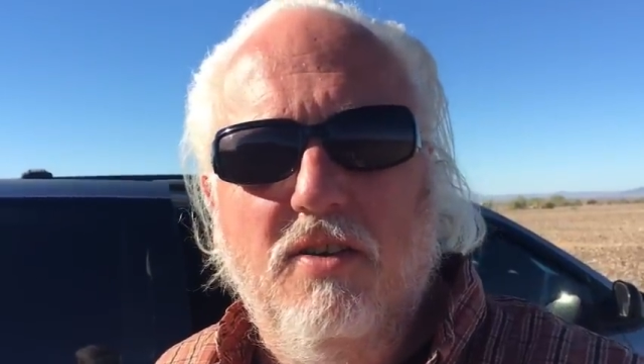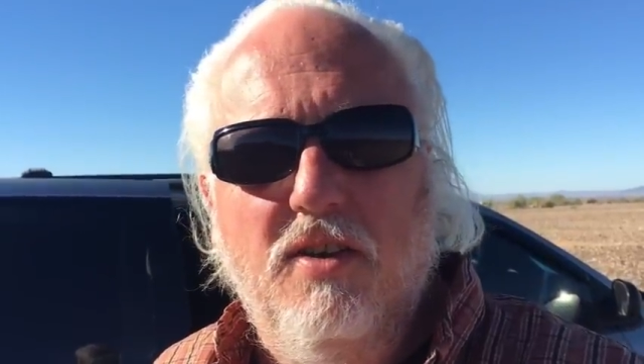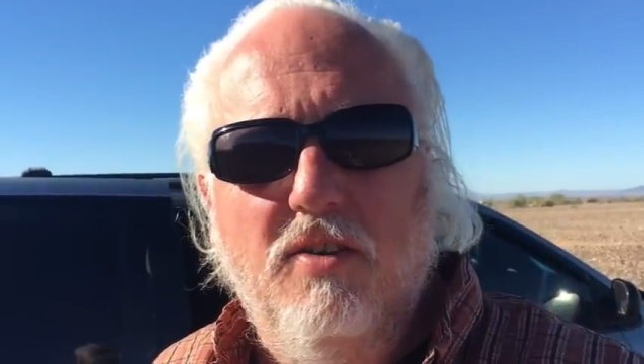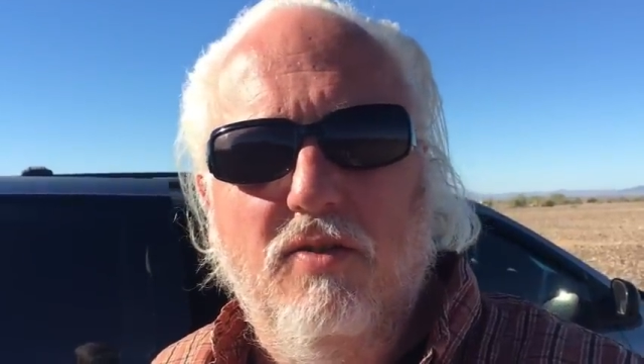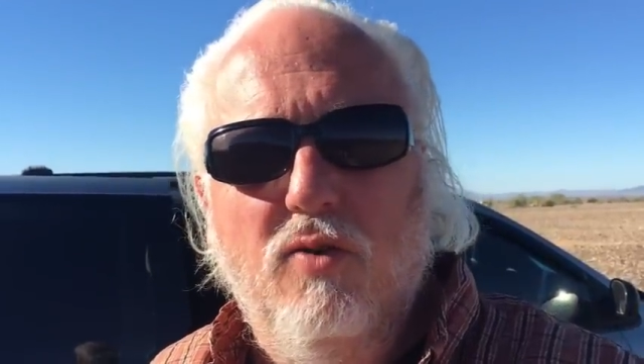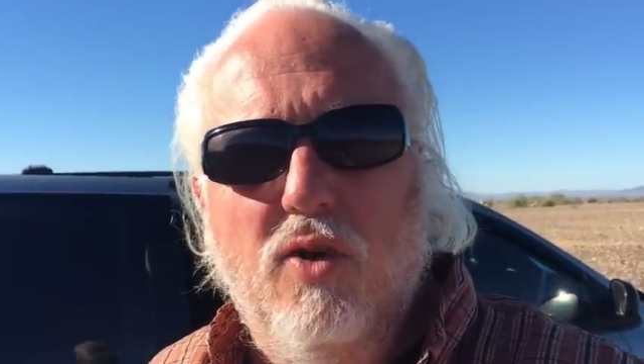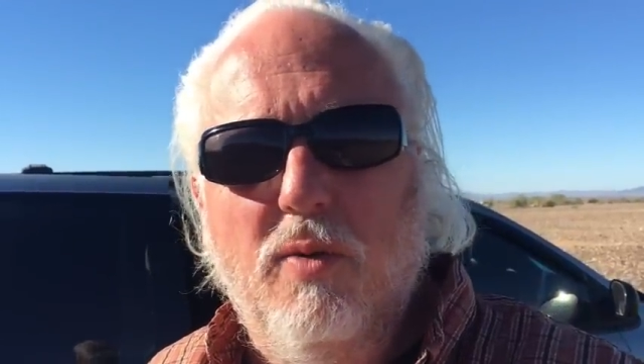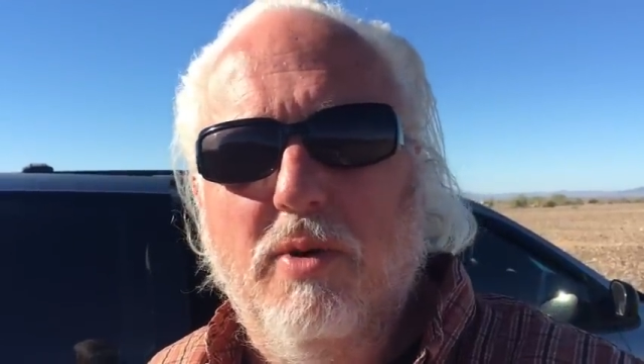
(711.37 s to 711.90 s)

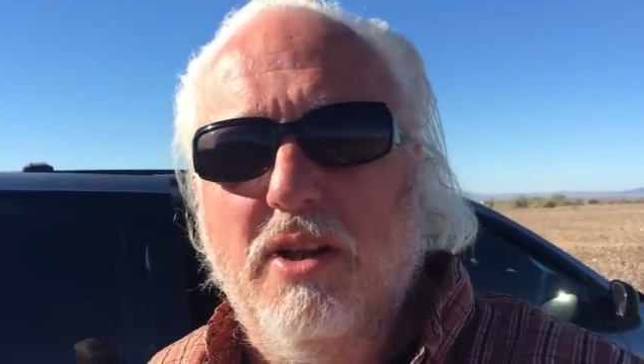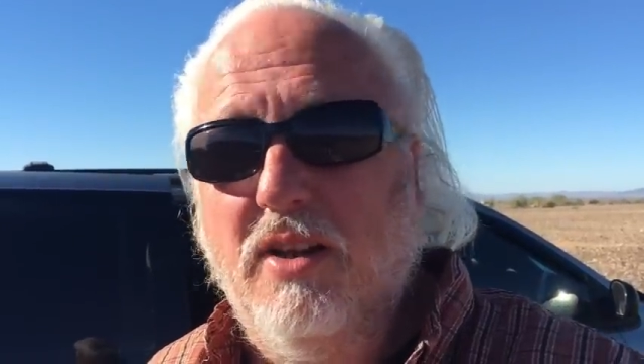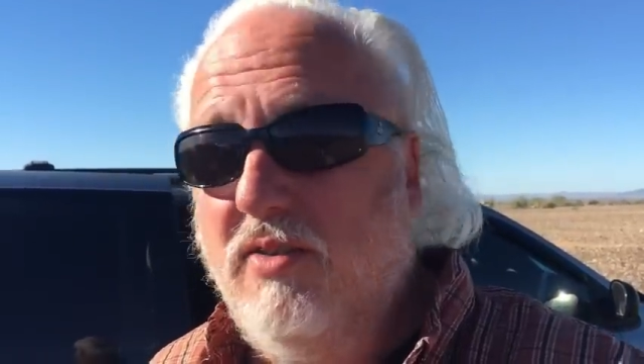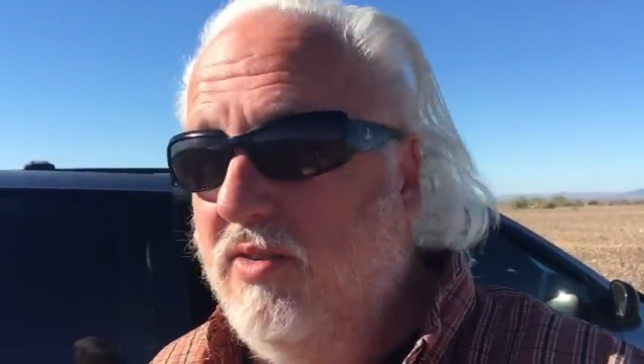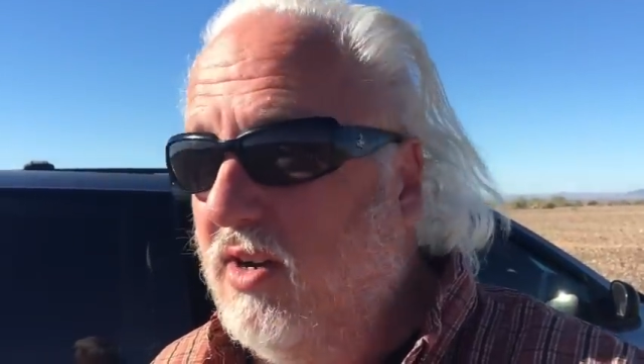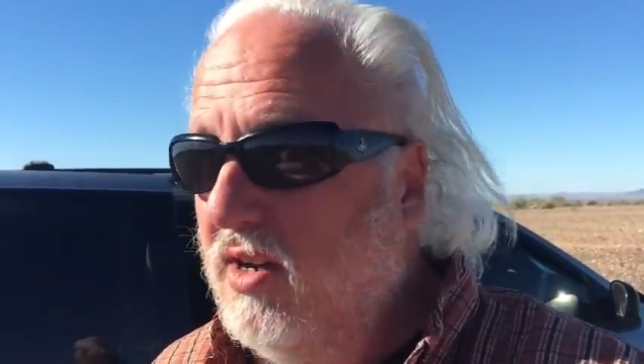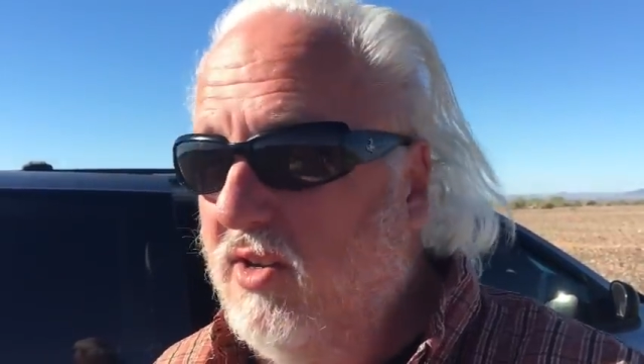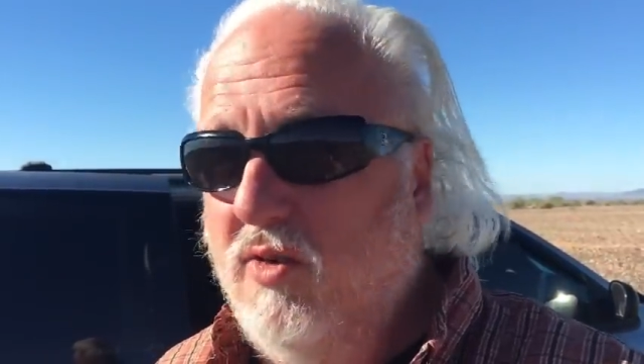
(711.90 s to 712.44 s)
exorbitant.
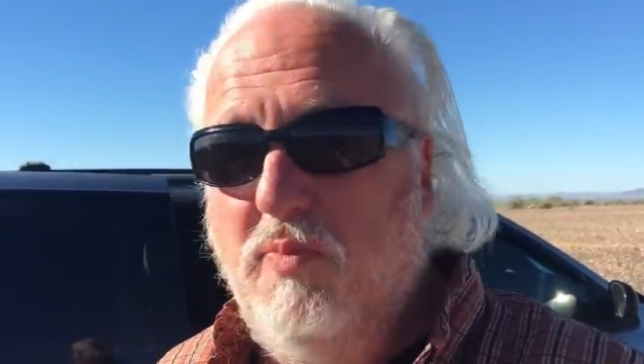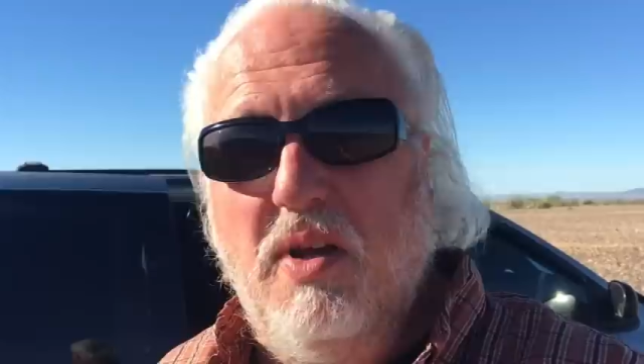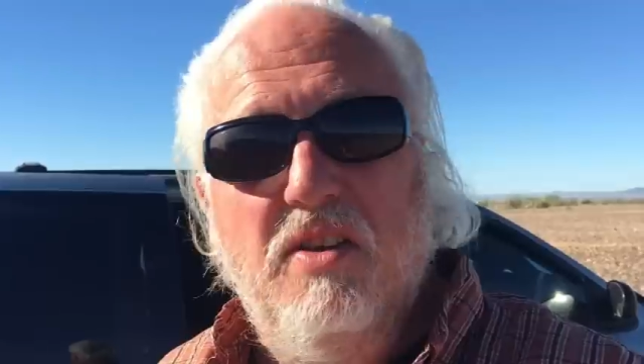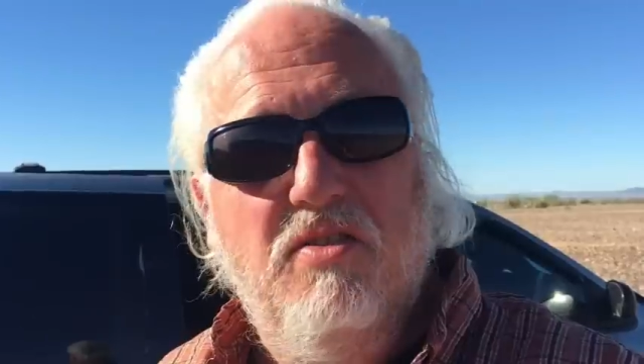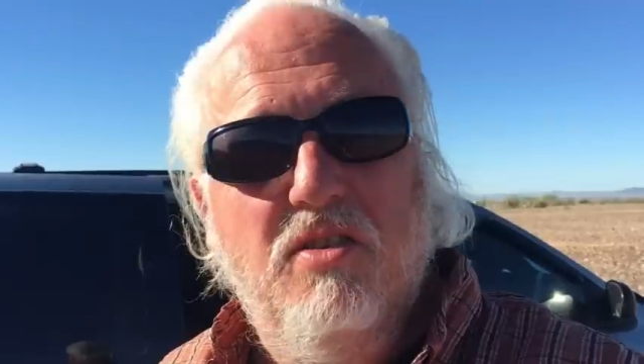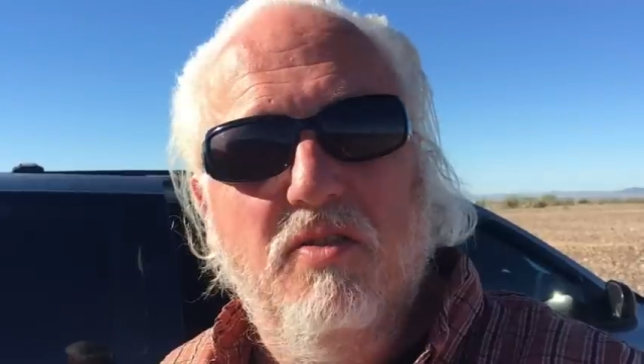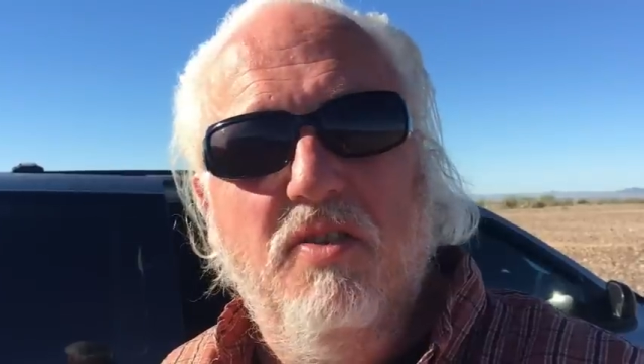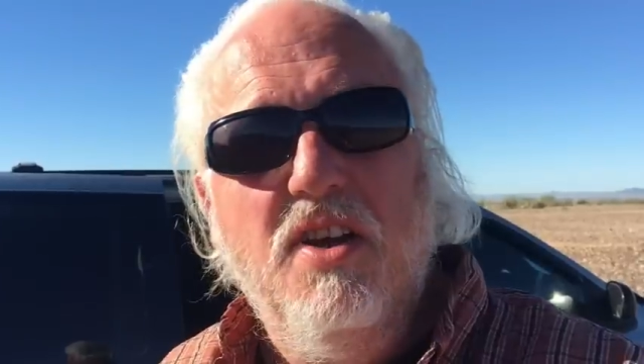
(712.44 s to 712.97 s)
It's not
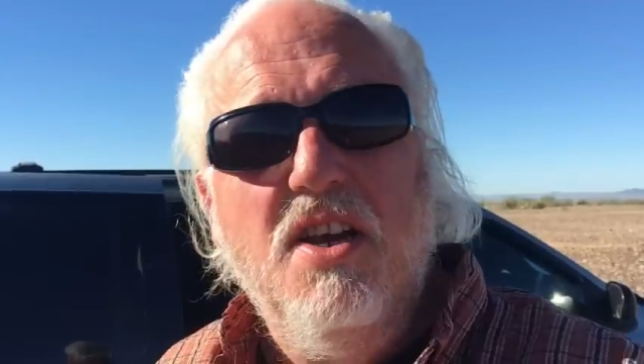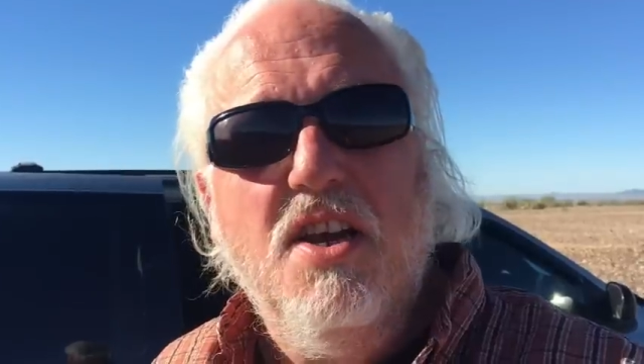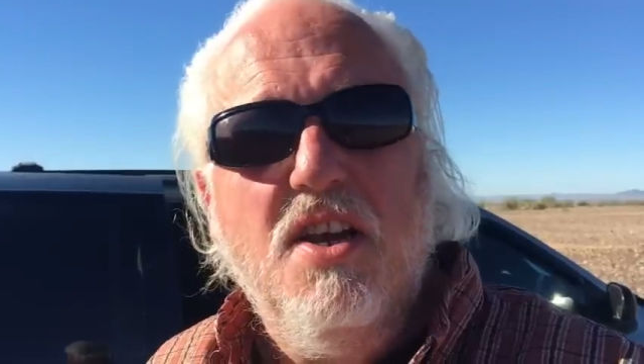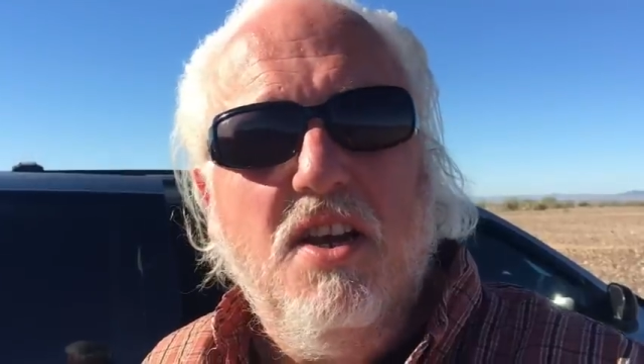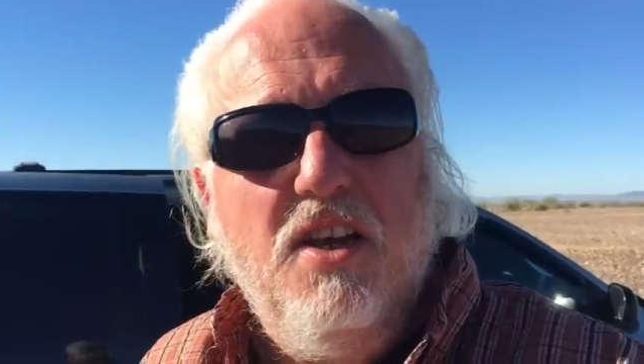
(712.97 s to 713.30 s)
expensive.